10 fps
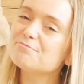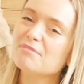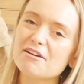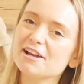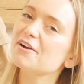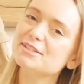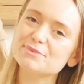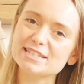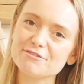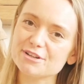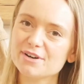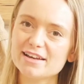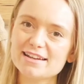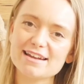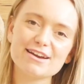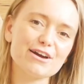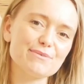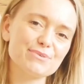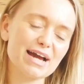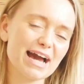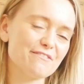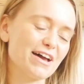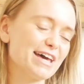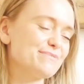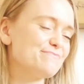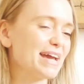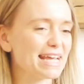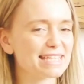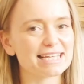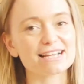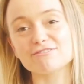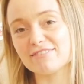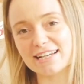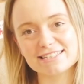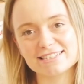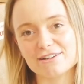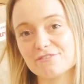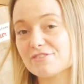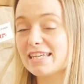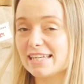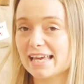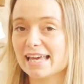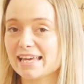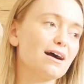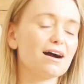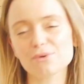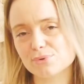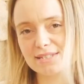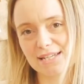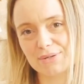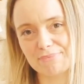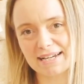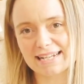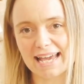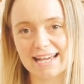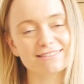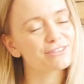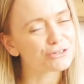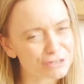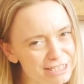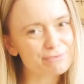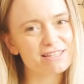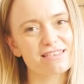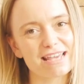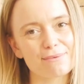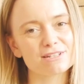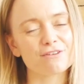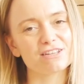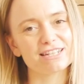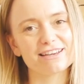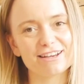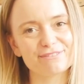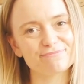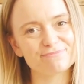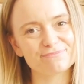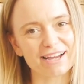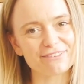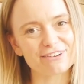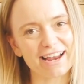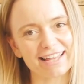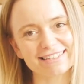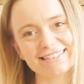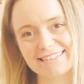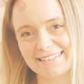Merry Christmas everyone, and I hope you have an amazing rest of the year. I will see you in my next Christmas themed video. Bye friends.